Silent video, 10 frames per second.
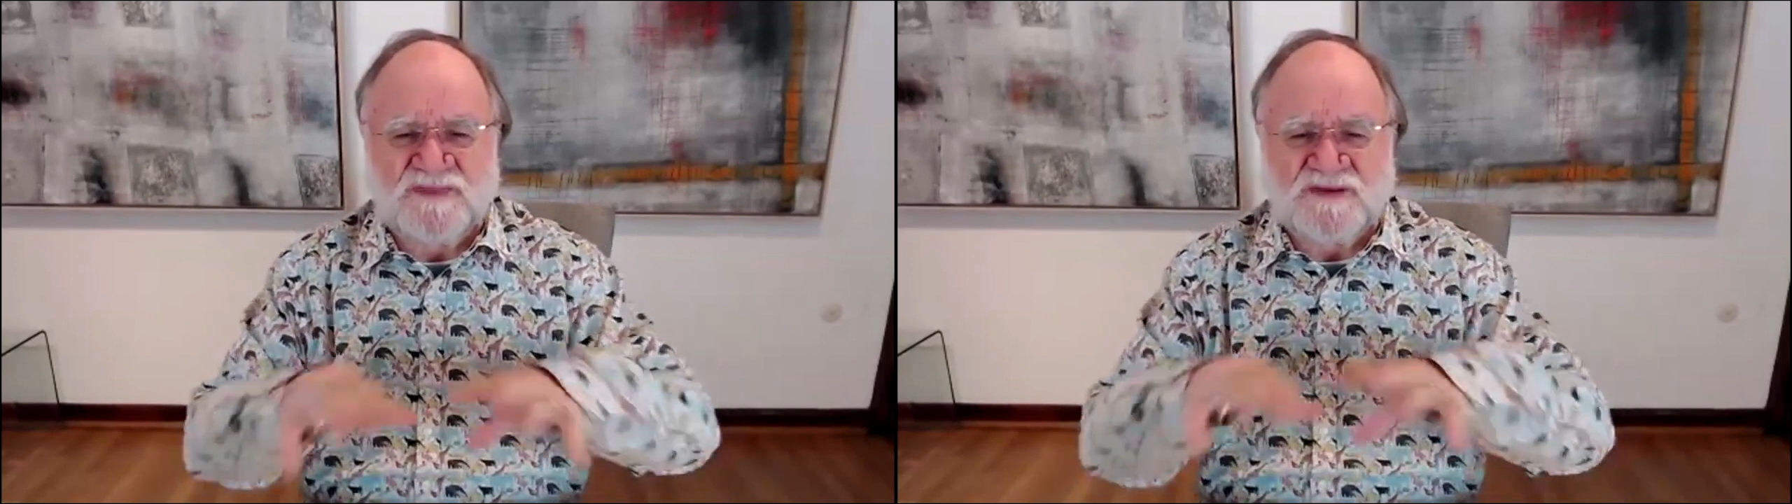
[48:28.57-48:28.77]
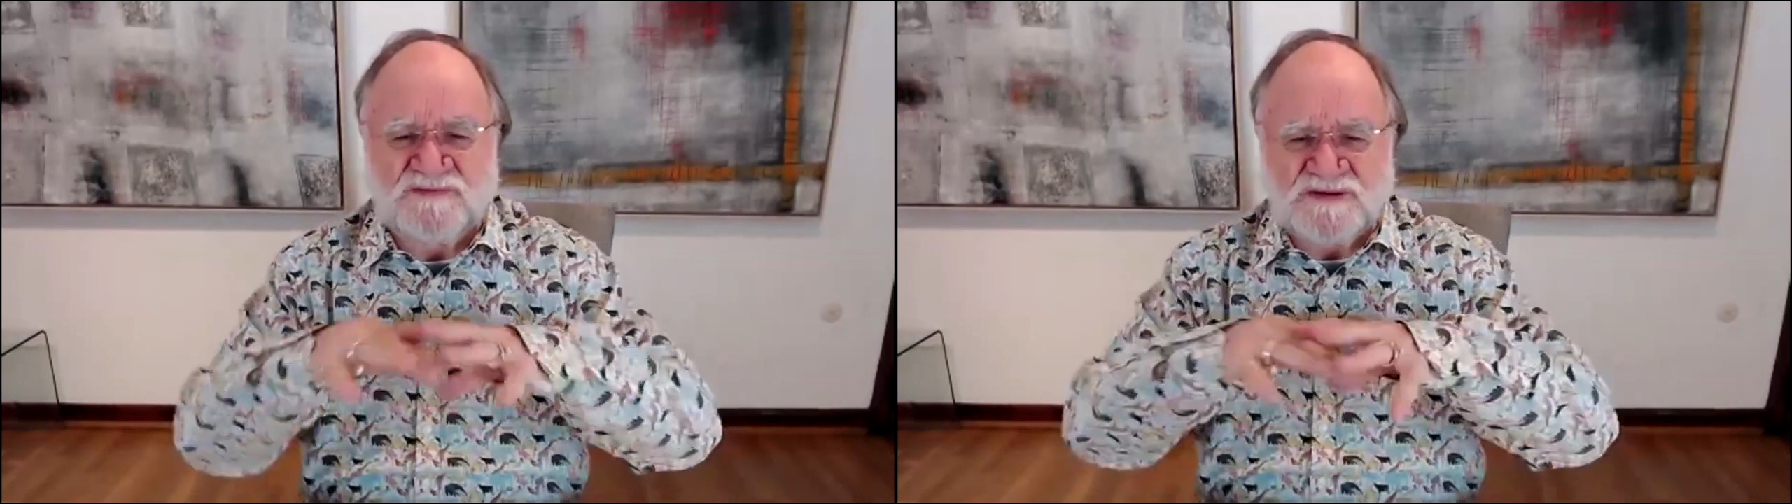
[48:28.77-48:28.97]

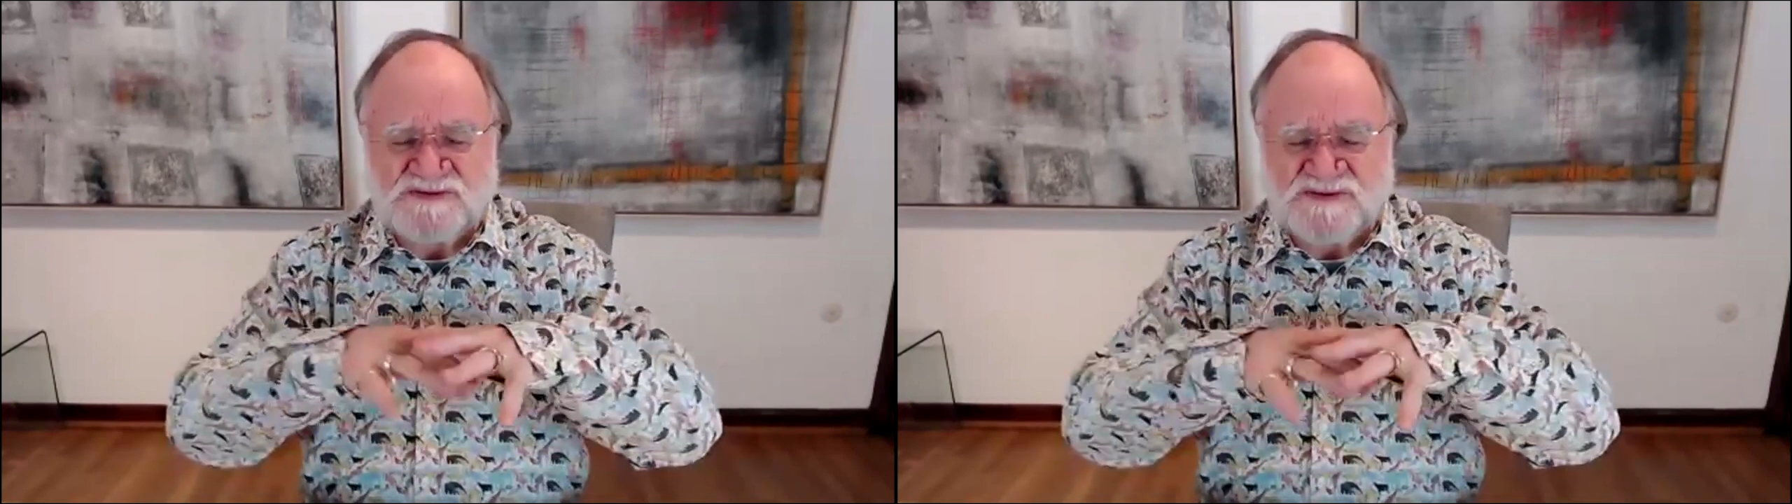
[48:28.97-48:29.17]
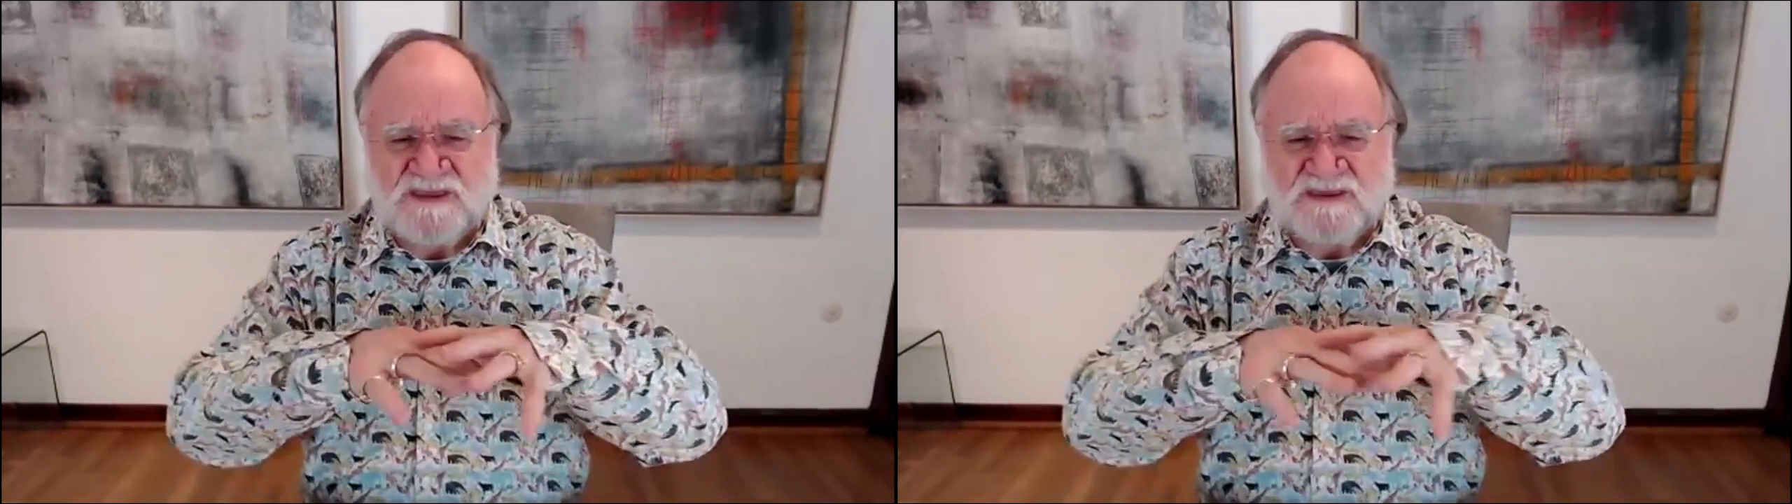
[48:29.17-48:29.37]
there
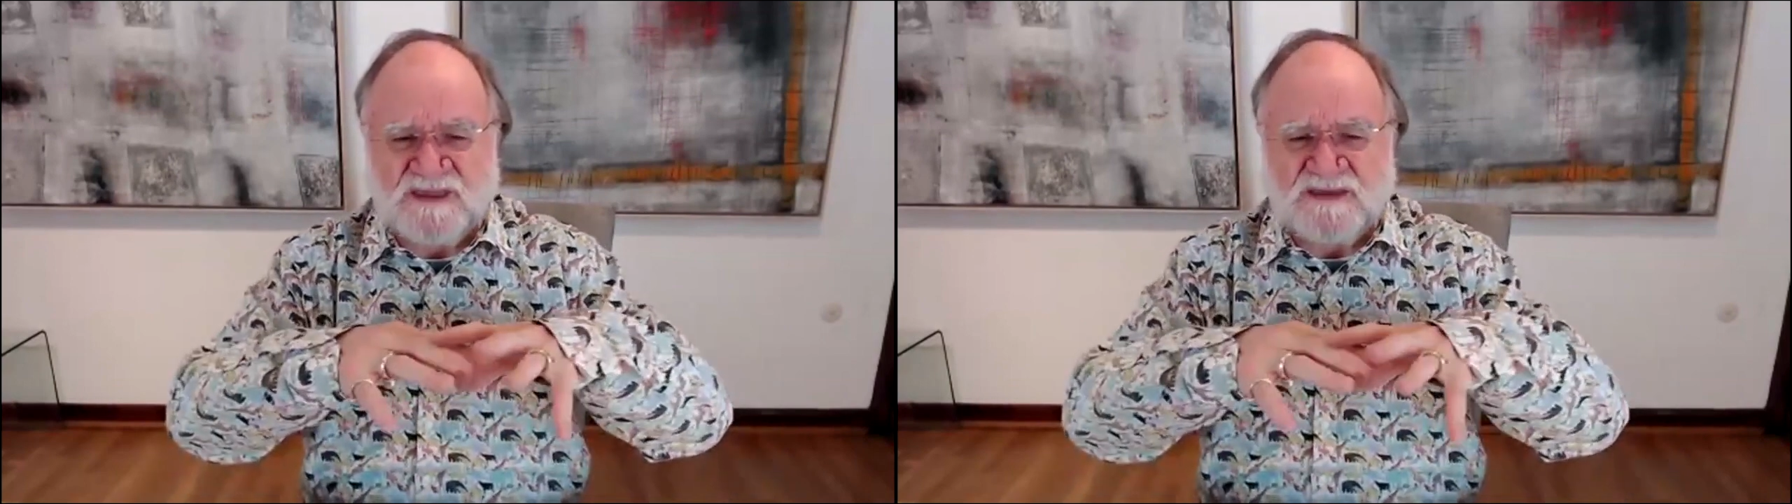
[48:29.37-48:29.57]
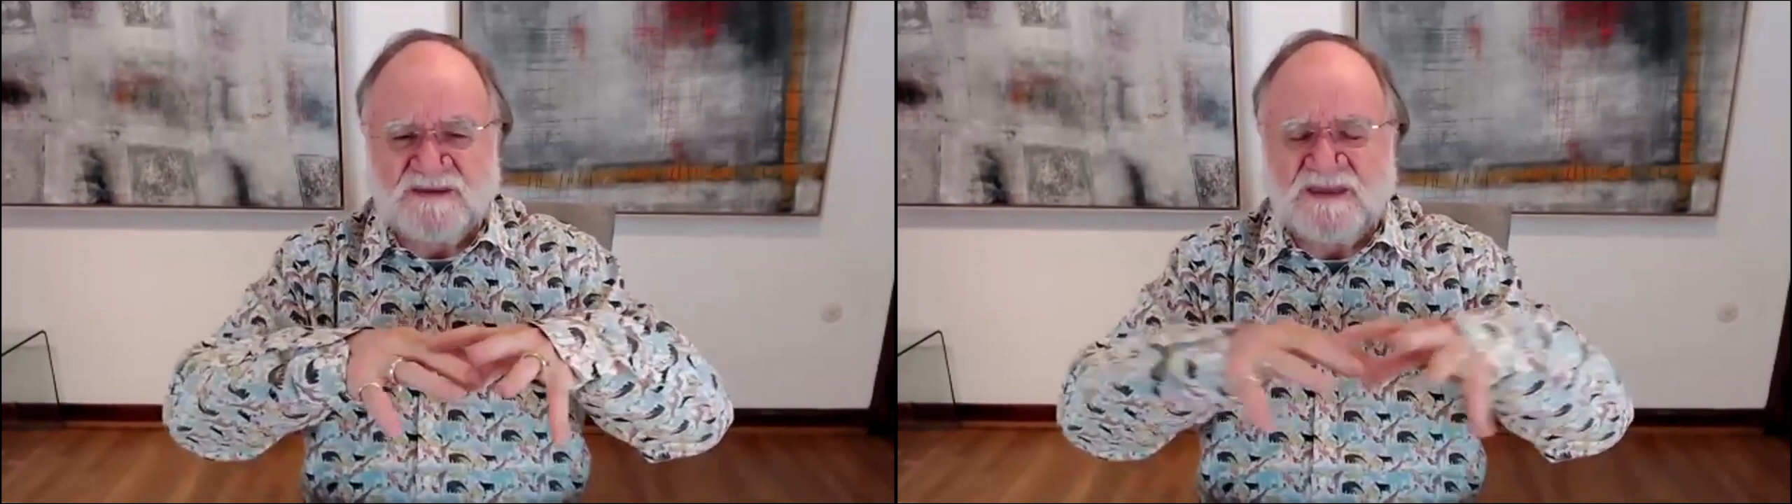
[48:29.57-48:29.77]
is a
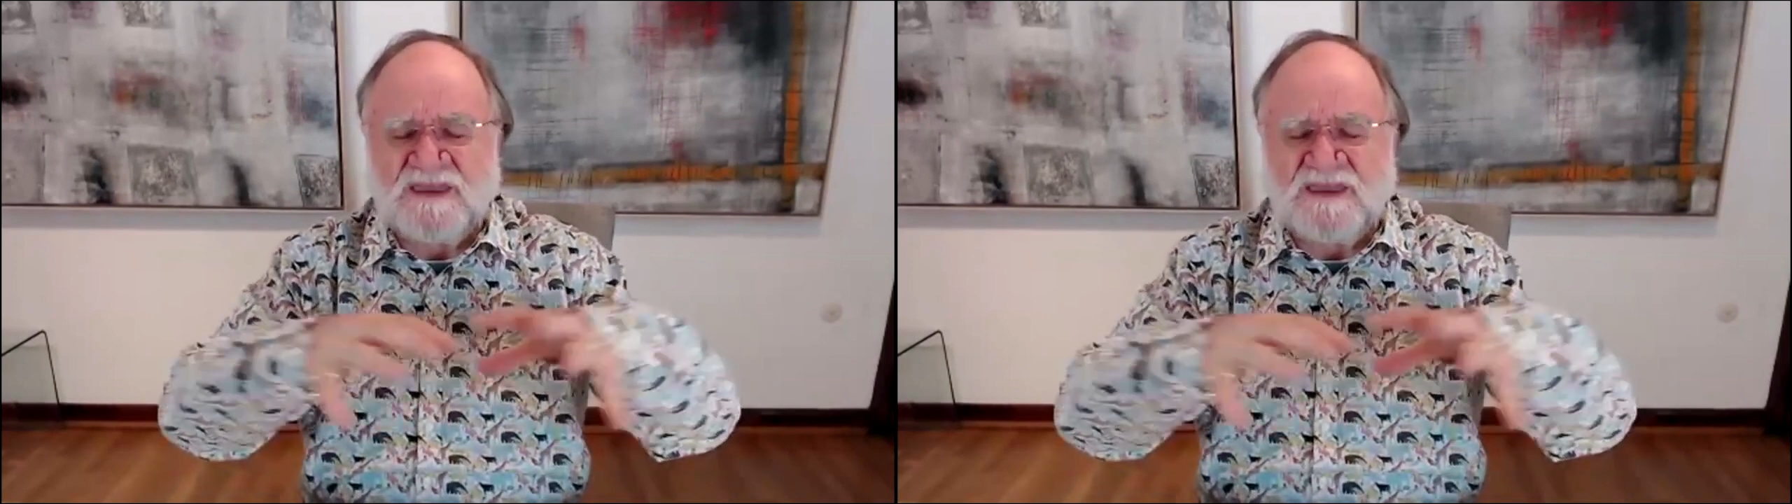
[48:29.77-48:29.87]
kind of